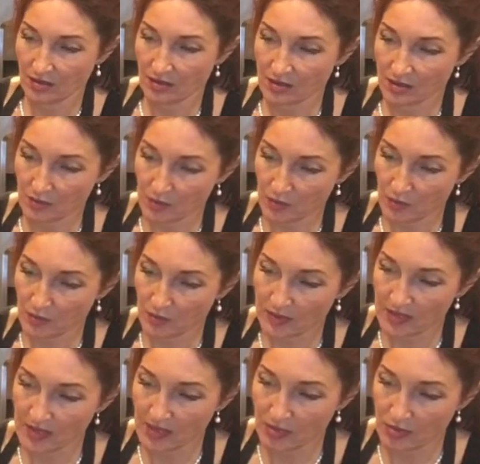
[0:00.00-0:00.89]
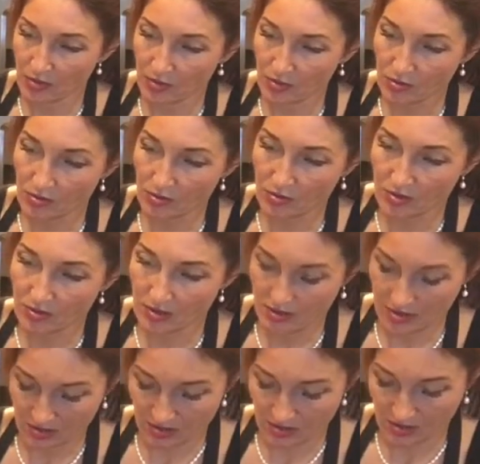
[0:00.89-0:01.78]
Some sweet potato.
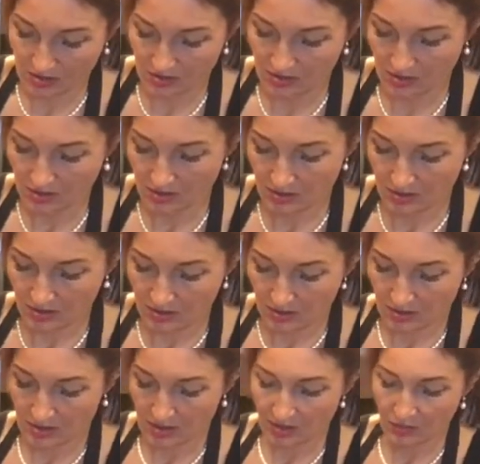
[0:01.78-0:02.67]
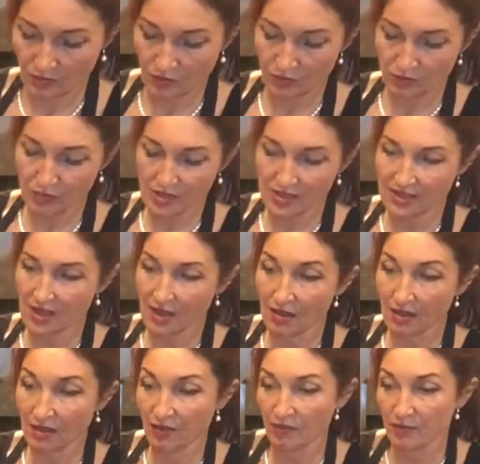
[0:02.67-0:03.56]
Some more beets. I
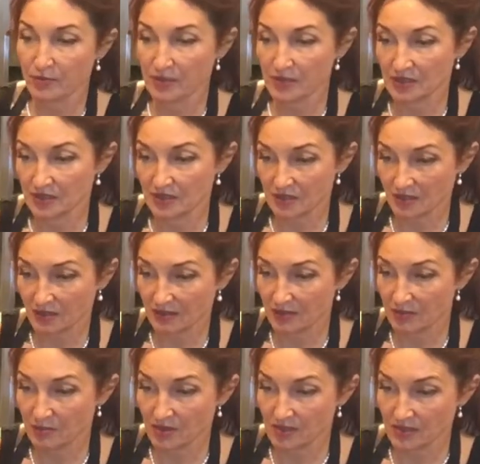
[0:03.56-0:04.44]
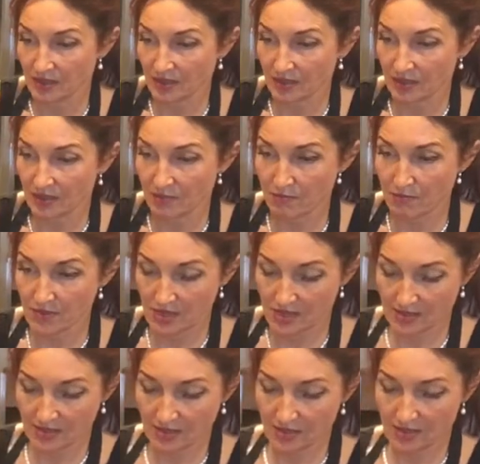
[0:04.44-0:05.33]
love beets. I think beets are like
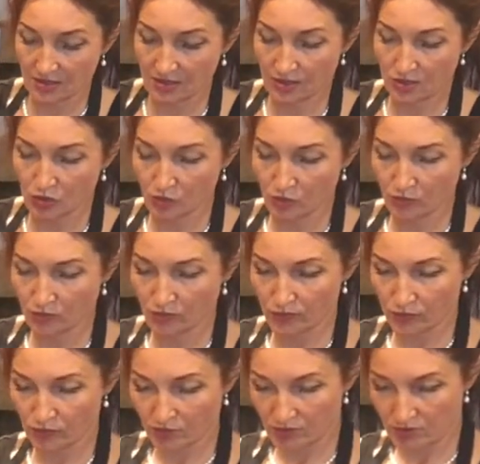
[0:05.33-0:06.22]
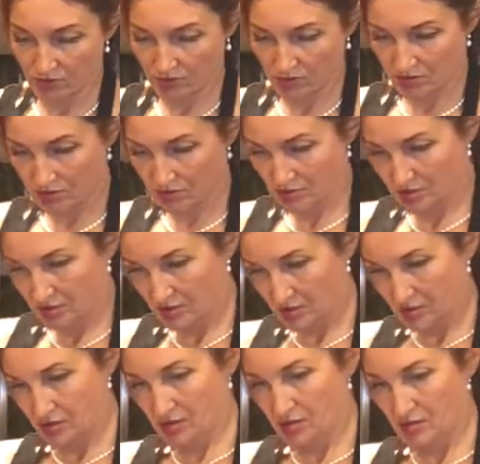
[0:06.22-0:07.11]
amazing superfood.
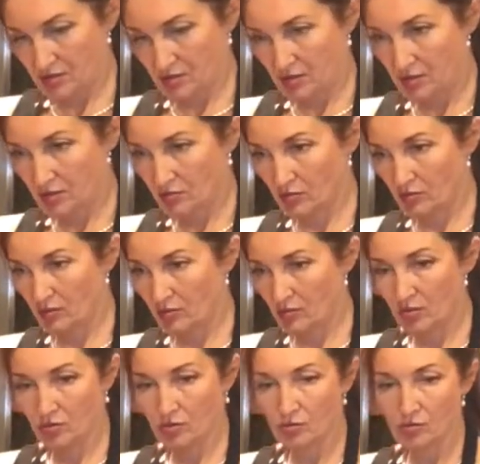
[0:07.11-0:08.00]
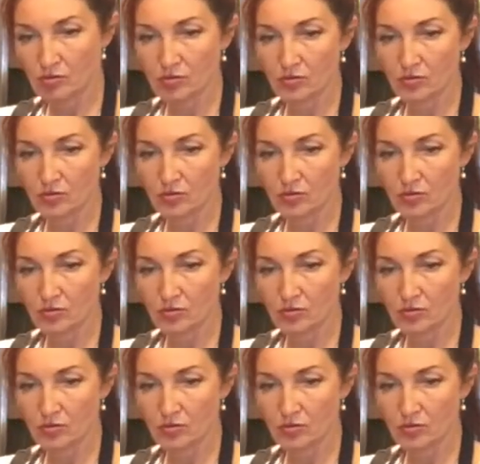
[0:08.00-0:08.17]
Here we go.